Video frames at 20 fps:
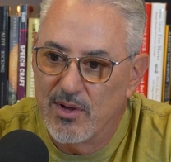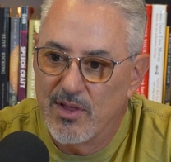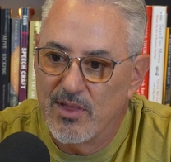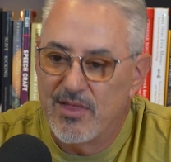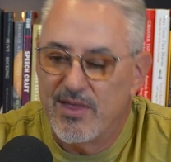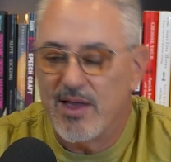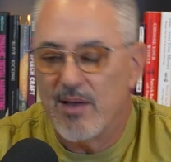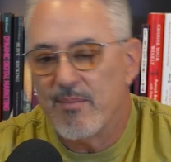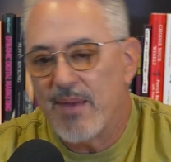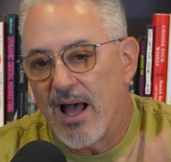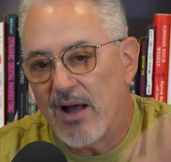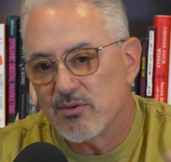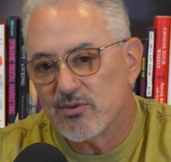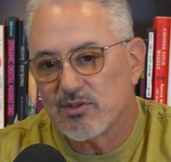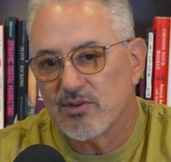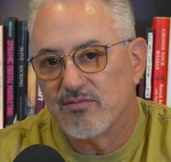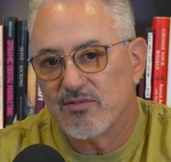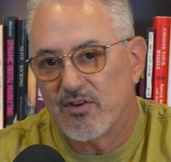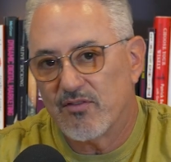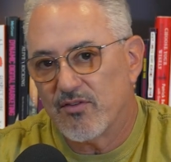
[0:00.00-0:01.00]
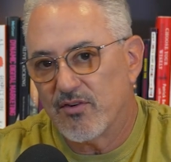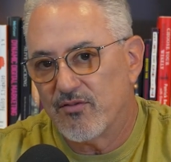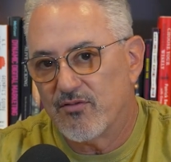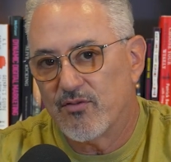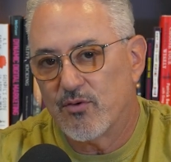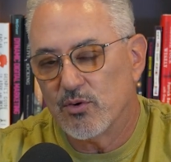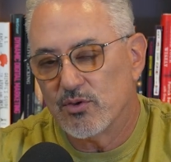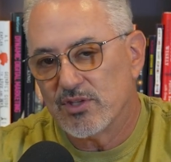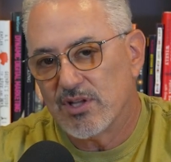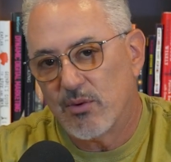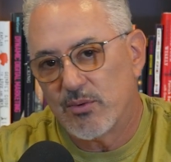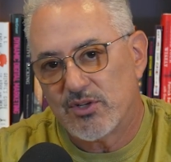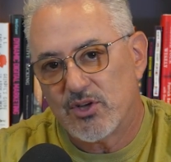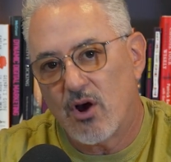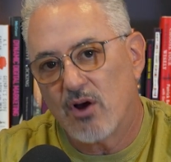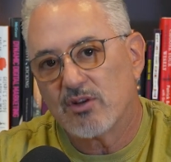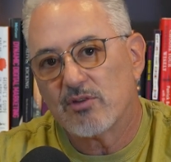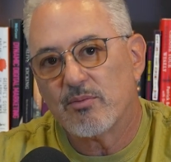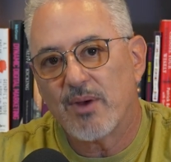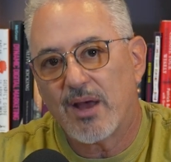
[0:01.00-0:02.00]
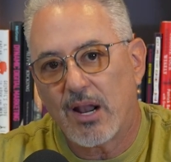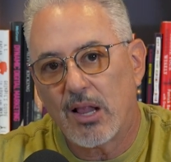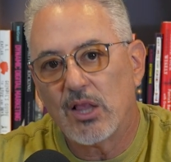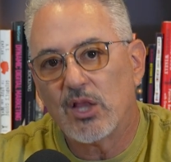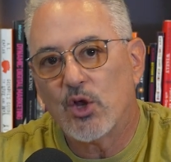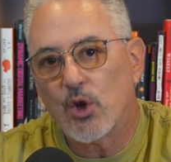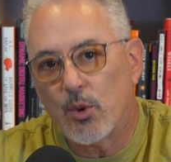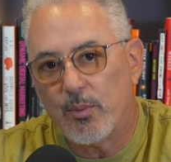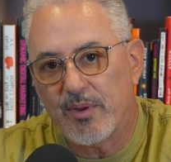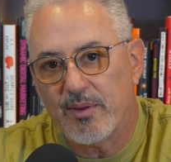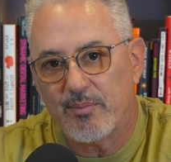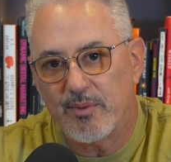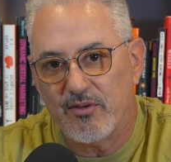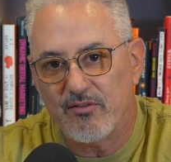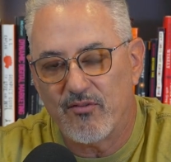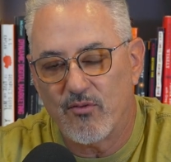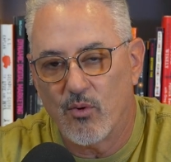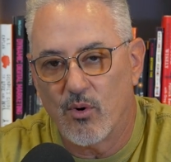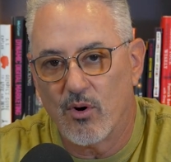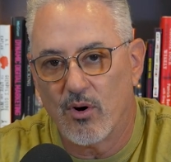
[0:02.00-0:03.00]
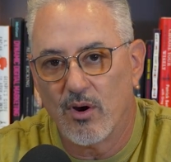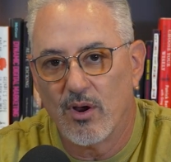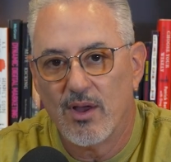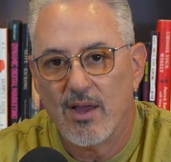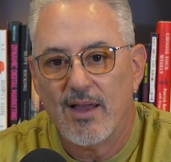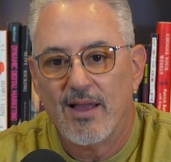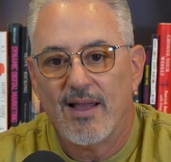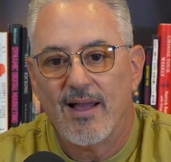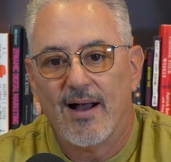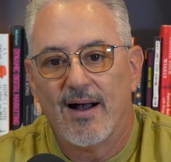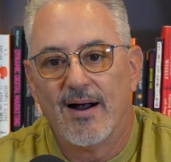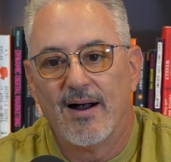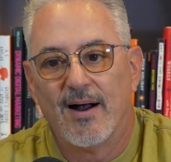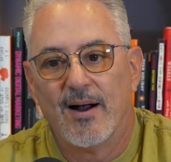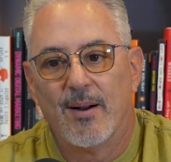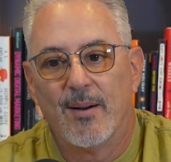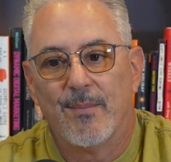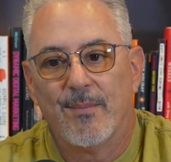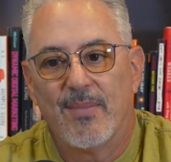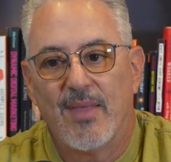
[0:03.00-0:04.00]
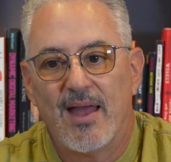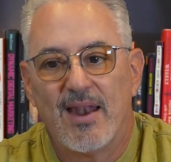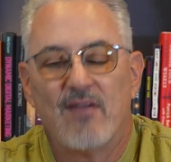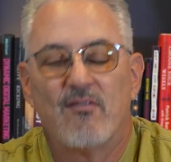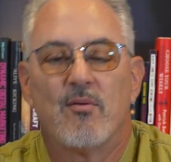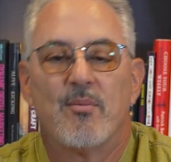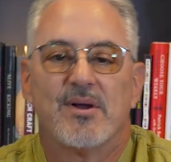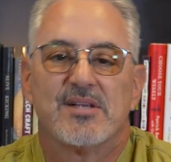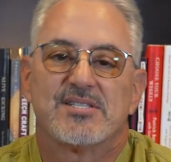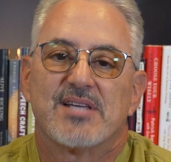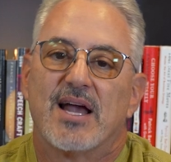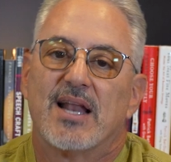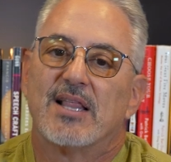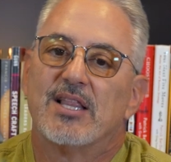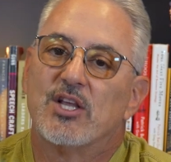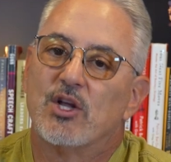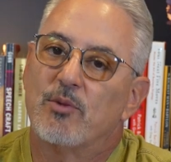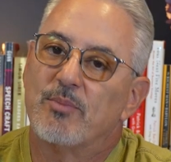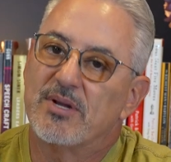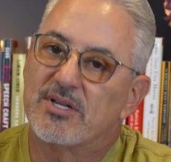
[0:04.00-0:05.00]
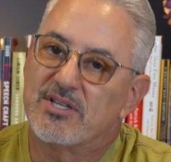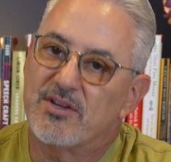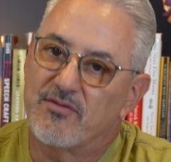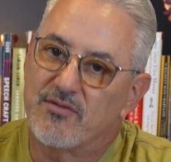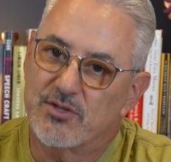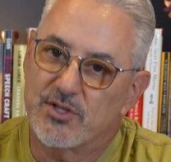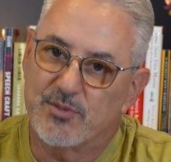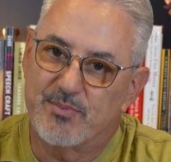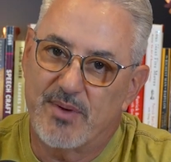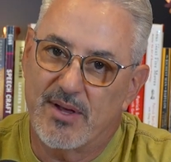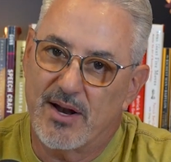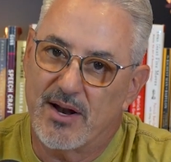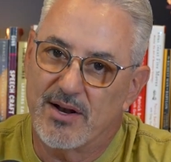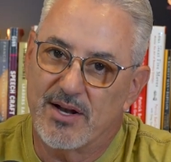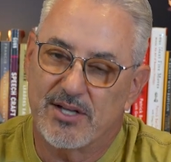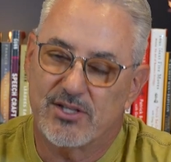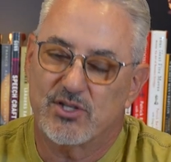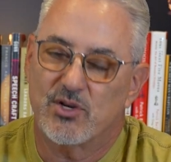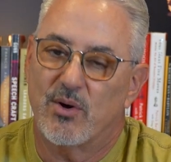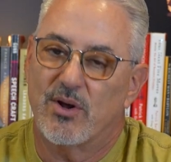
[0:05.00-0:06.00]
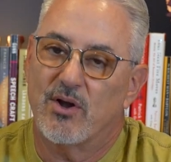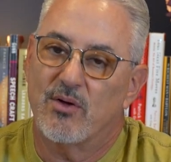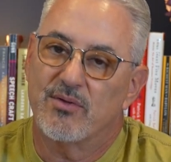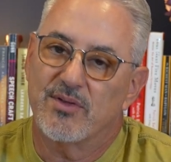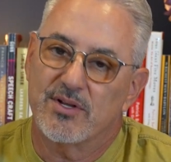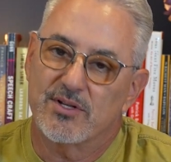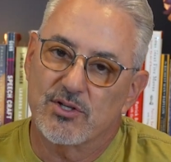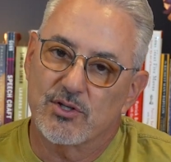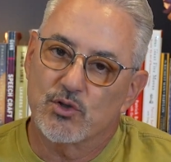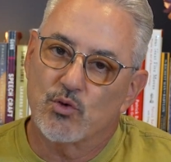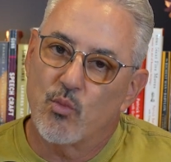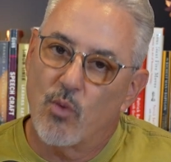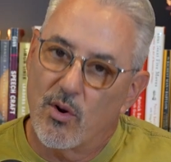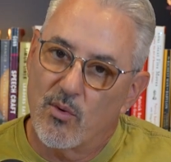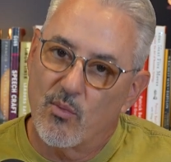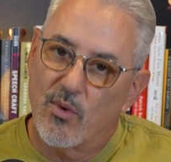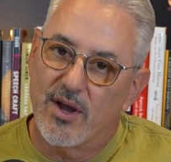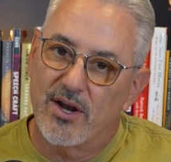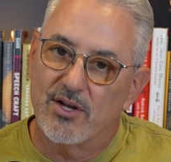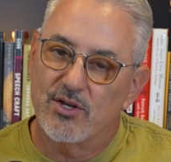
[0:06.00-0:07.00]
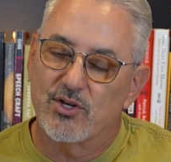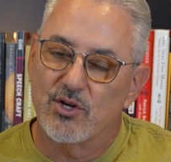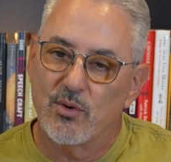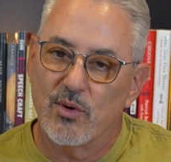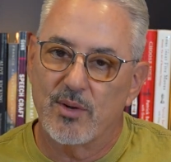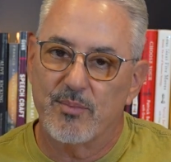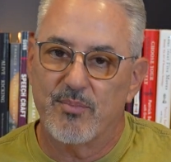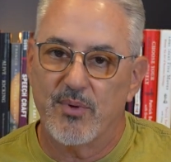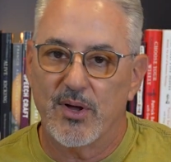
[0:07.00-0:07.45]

the amounts of different foods. Now, we talked about a little bit before, and everybody's got a little bit different spin on it, so I don't think there's one way to do it.